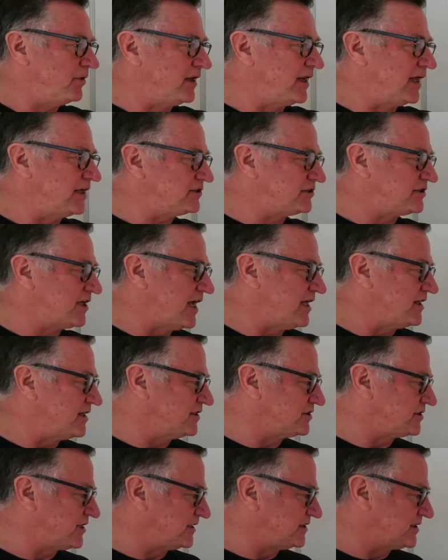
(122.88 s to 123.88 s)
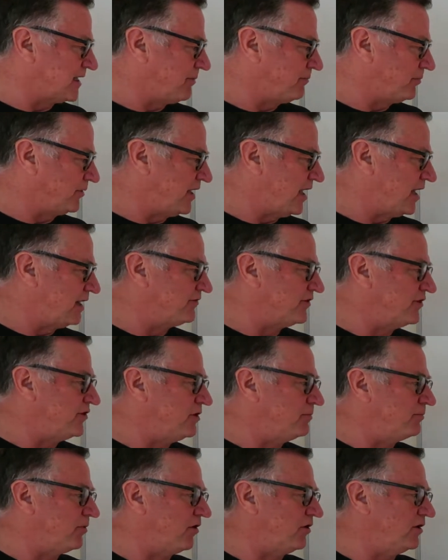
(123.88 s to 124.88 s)
But let's take this example here of a
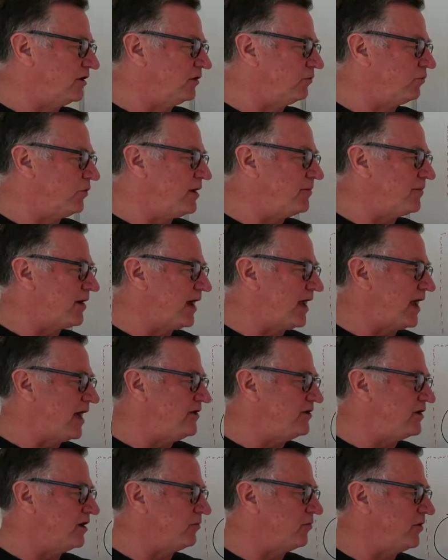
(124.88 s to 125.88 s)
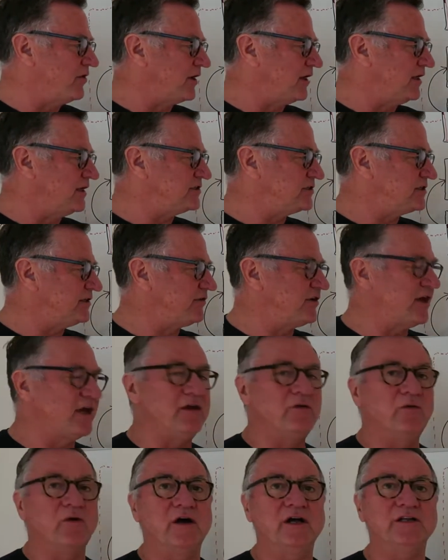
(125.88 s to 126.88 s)
new boiler. We might end up with a list of
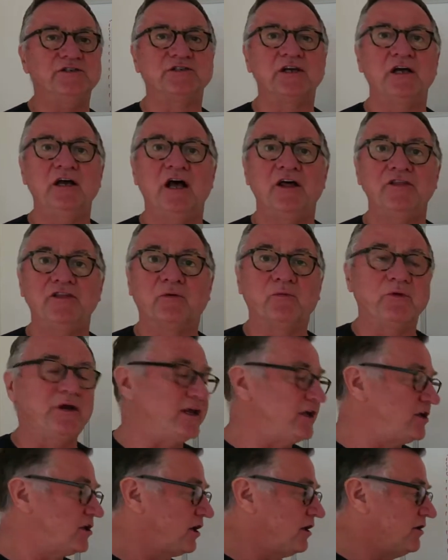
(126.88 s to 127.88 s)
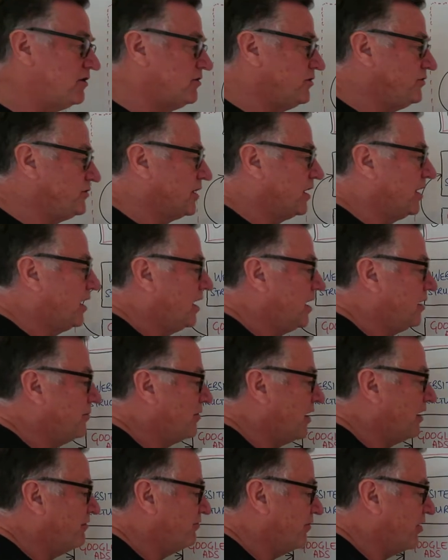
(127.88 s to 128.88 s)
keywords that will include
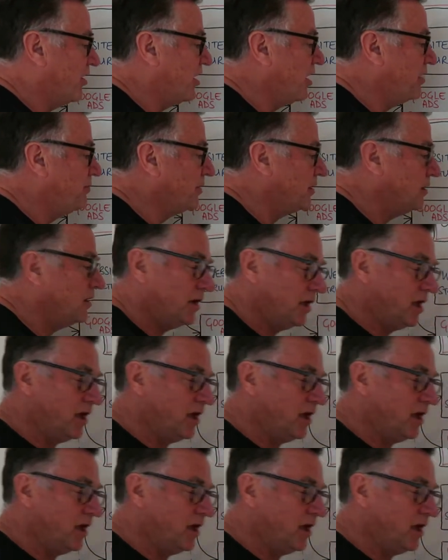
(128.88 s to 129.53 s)
a verb,